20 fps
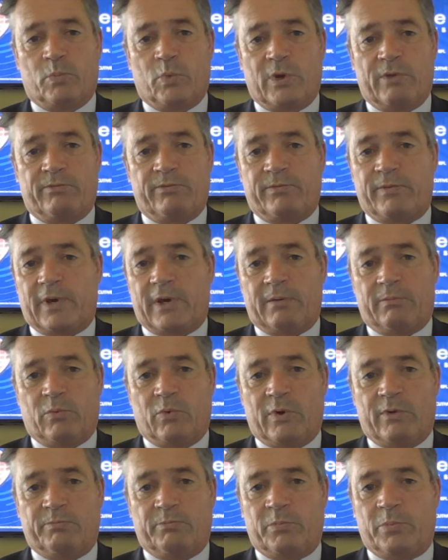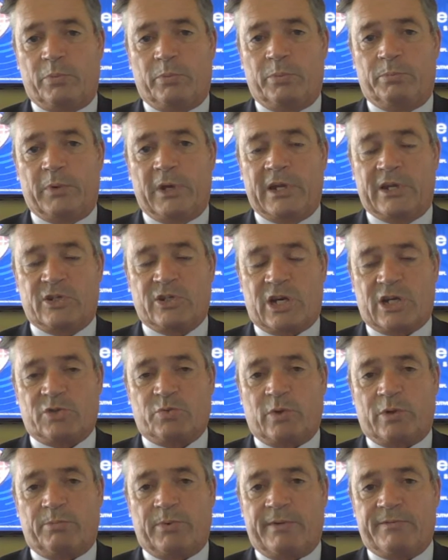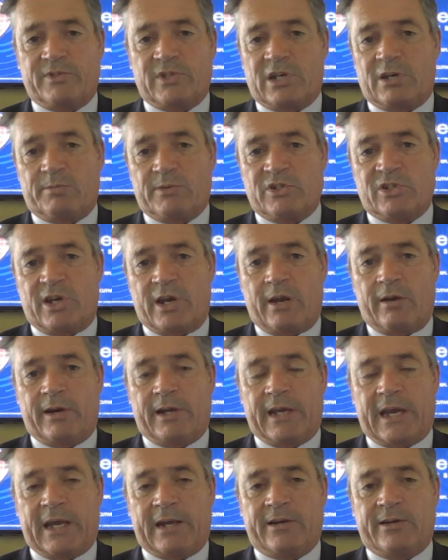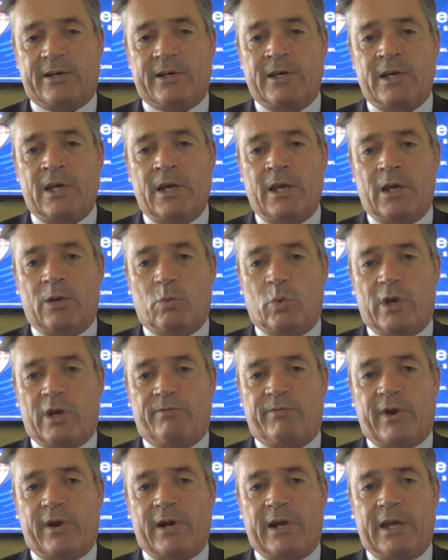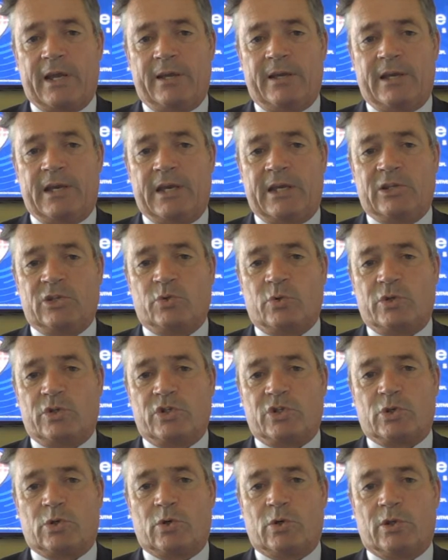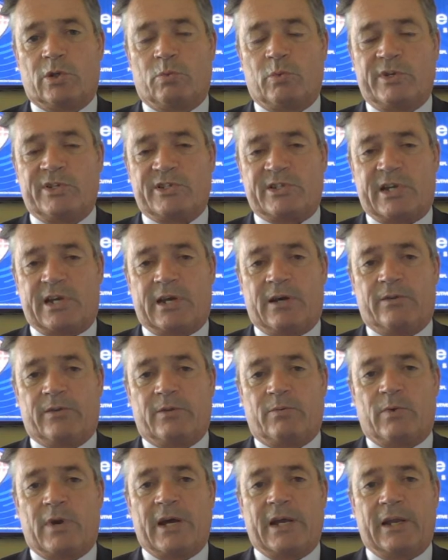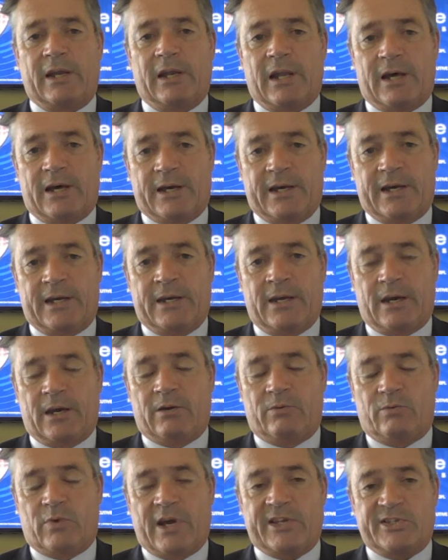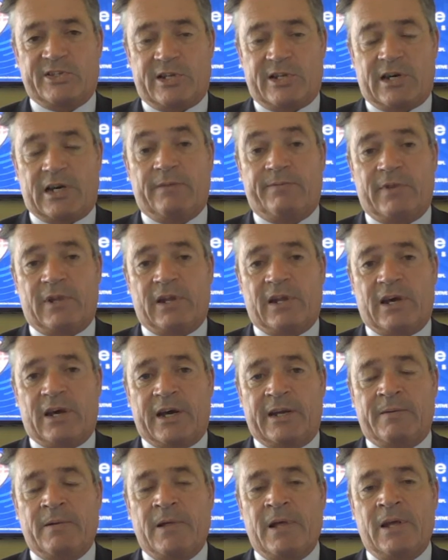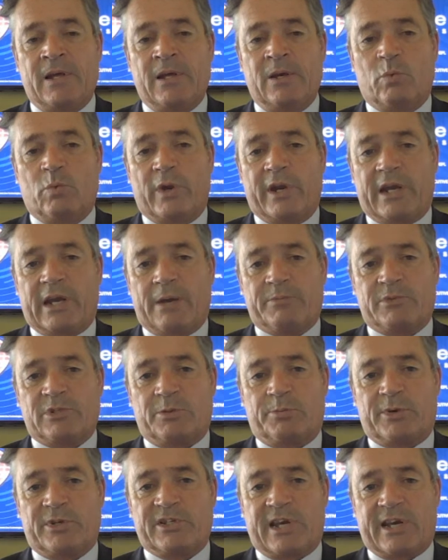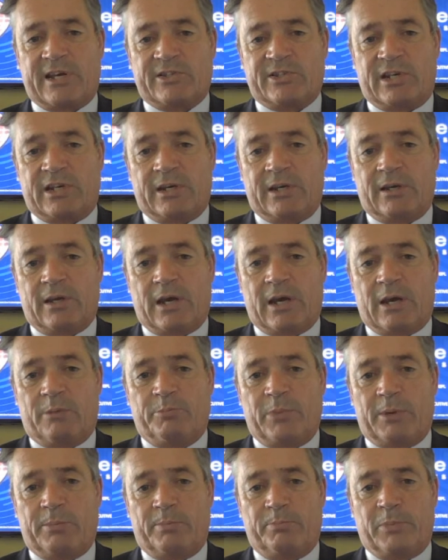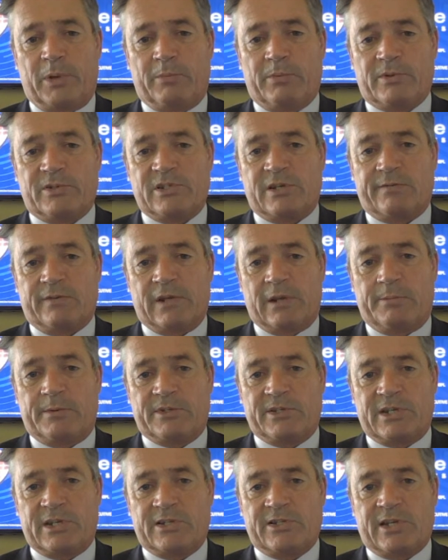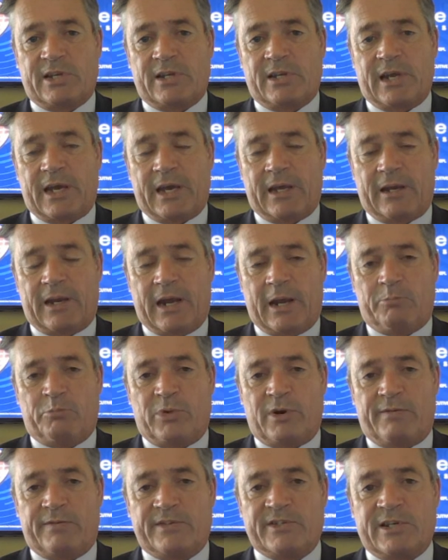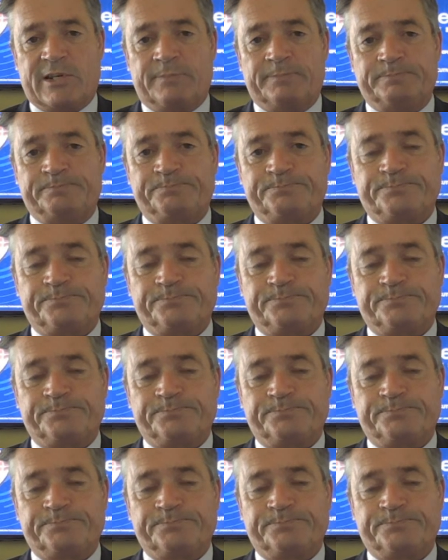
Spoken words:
We've been in touch with the Privacy Commission here in Canada. We are very keen to ensure that we stay on the right side of the line when it comes to protecting people's civil liberties and privacy.